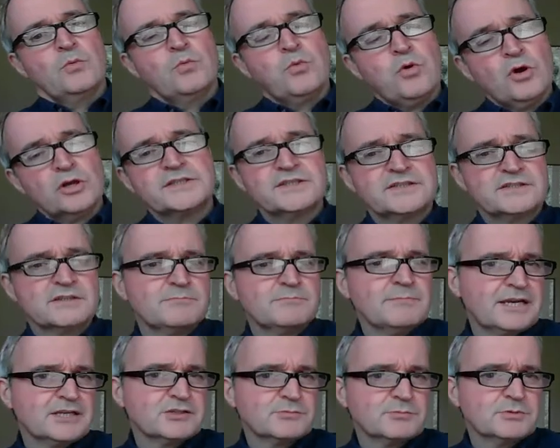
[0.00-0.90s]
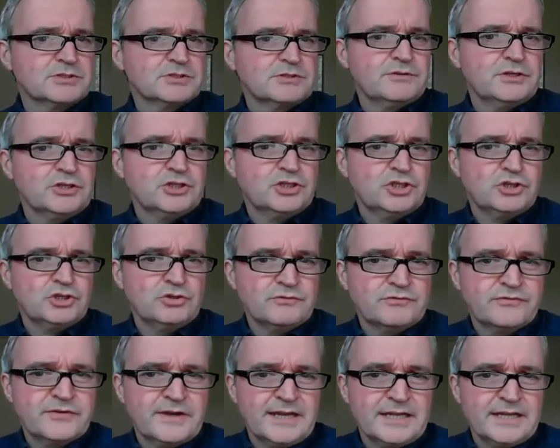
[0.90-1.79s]
What is the management of the
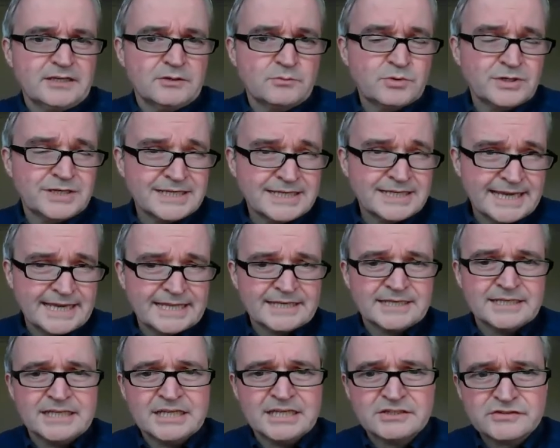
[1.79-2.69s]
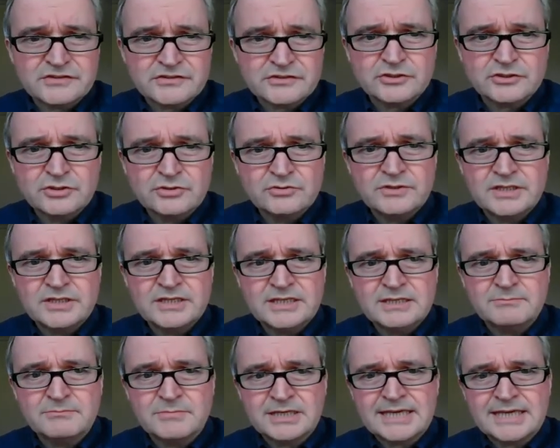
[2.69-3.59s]
acute failure? Well, again, exclude
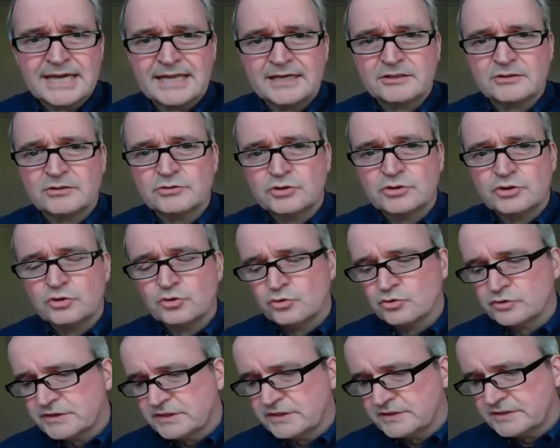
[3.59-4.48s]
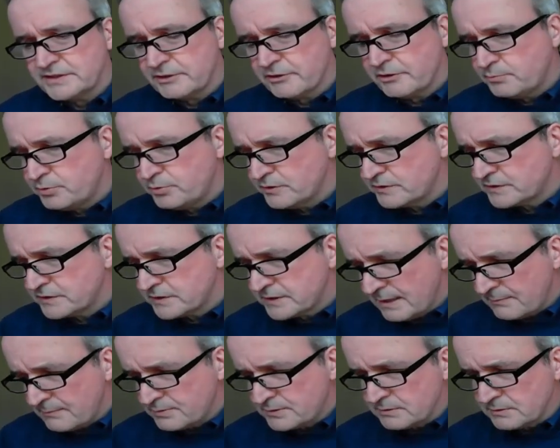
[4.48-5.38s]
the mechanical causes. Now, I put
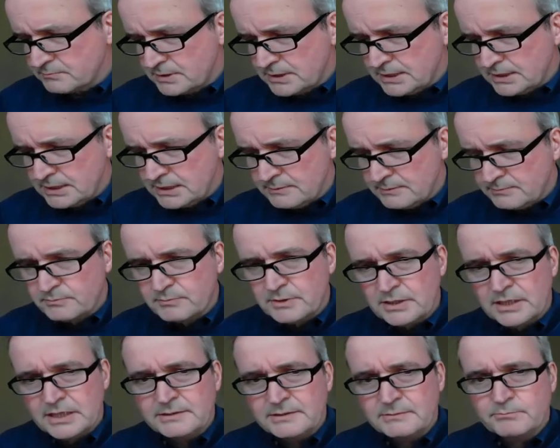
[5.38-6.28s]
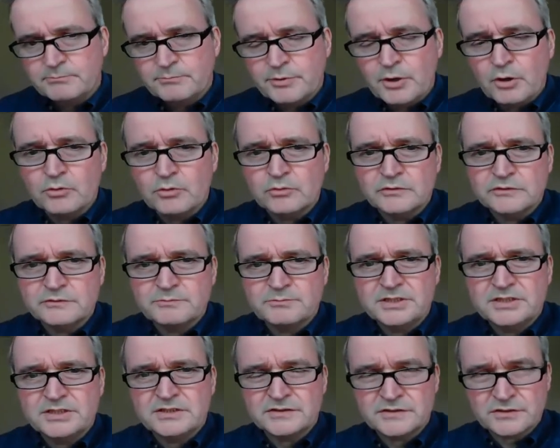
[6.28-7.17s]
septum here in
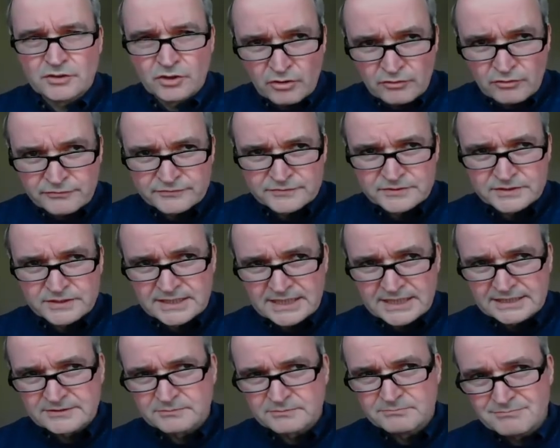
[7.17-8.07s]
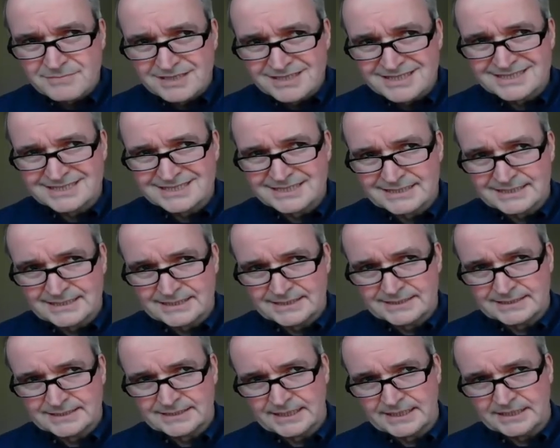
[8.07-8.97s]
bold because often that's missed at
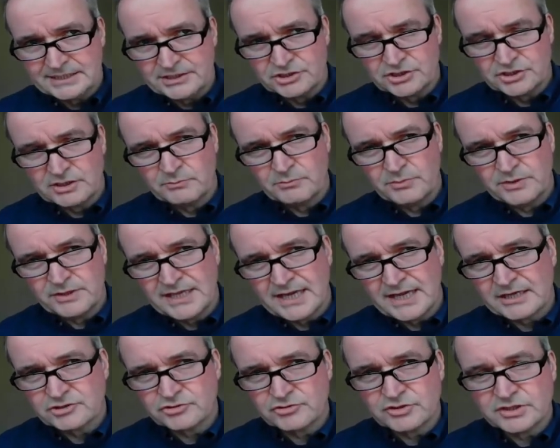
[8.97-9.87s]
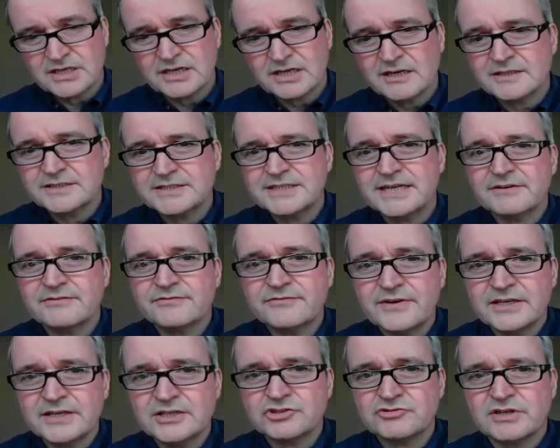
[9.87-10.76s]
this stage. And with the extracardiac
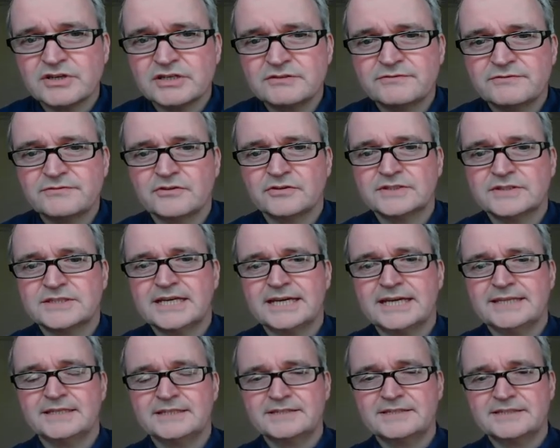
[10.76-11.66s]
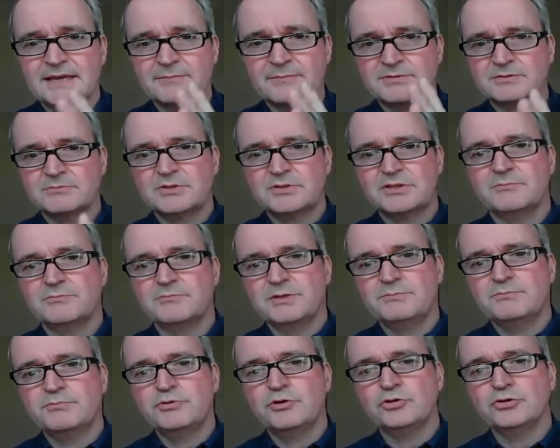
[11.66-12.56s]
fenestrated Fontan, the septum can
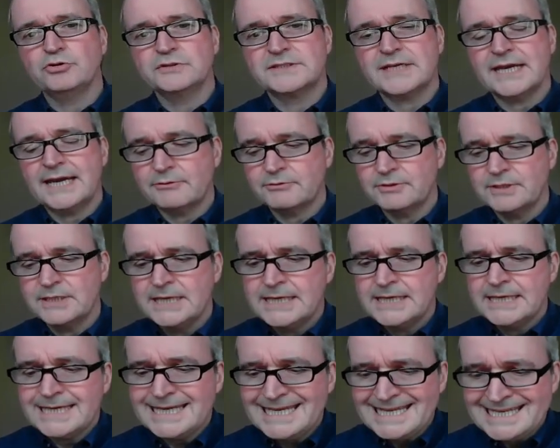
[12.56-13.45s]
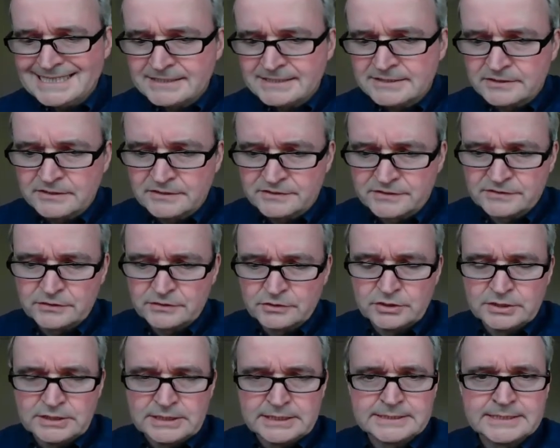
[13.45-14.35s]
be pulled down into the
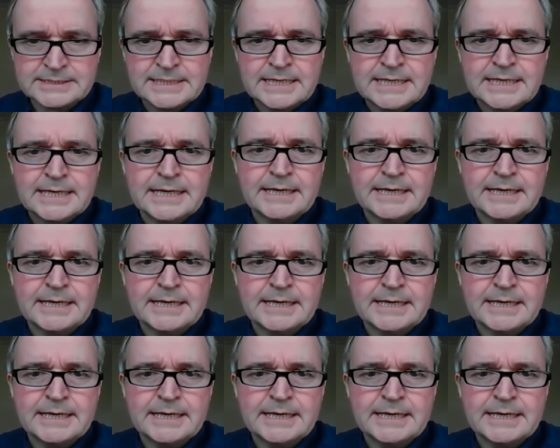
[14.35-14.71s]
circuit.